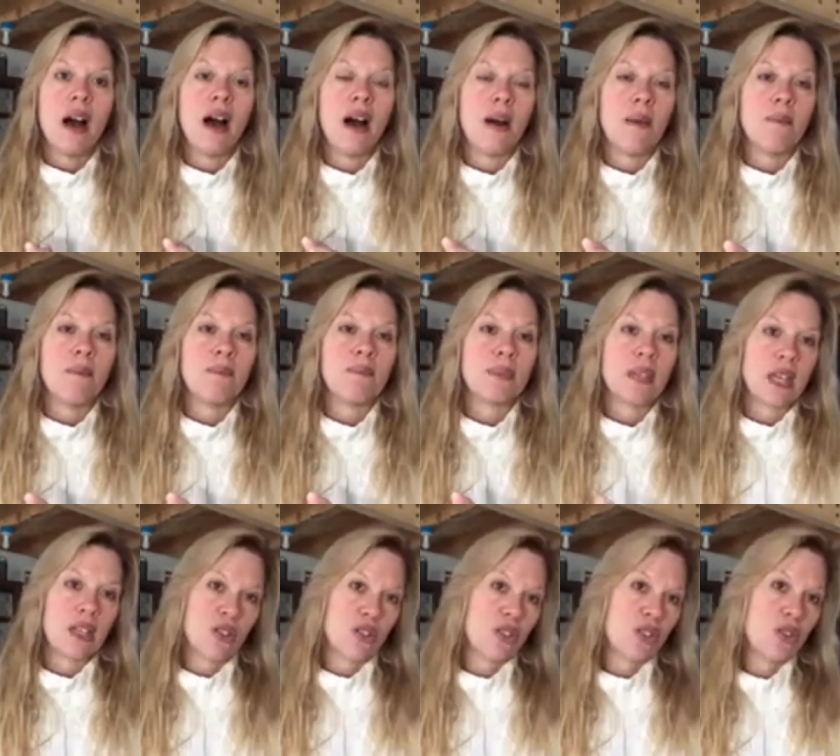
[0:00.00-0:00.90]
um,
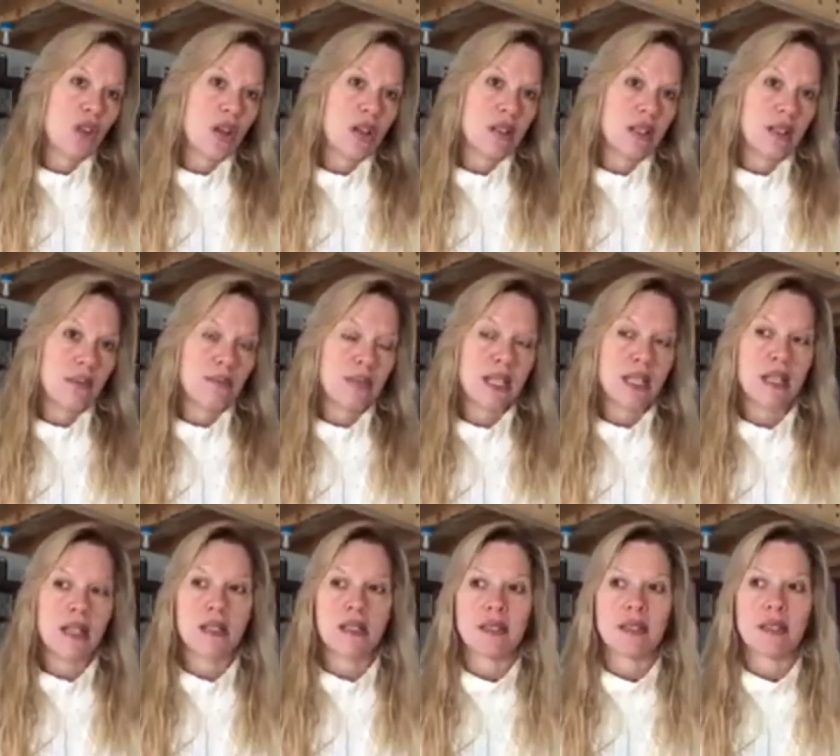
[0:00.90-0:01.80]
that you're struggling
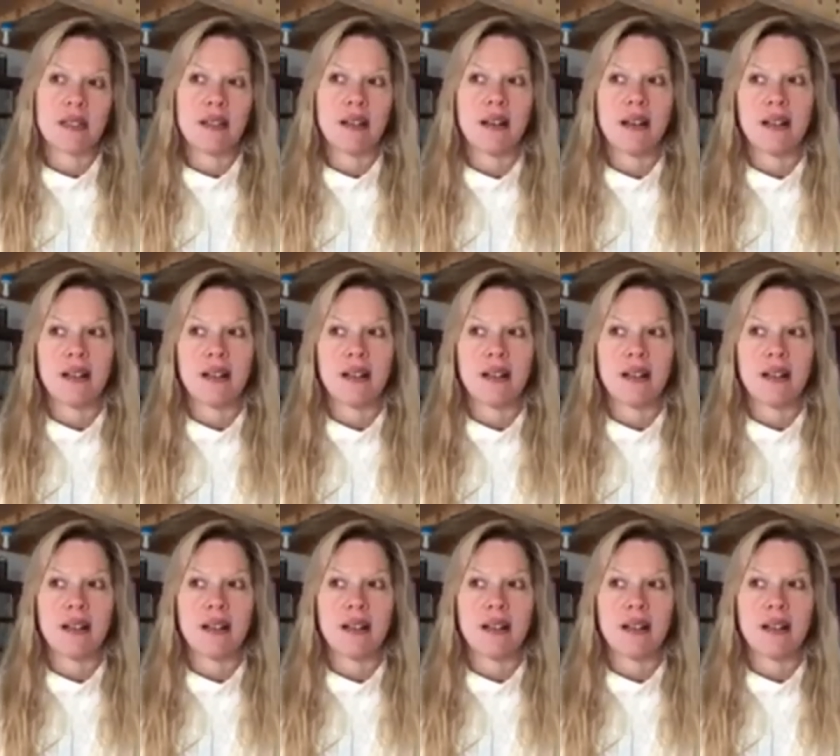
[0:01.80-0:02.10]
because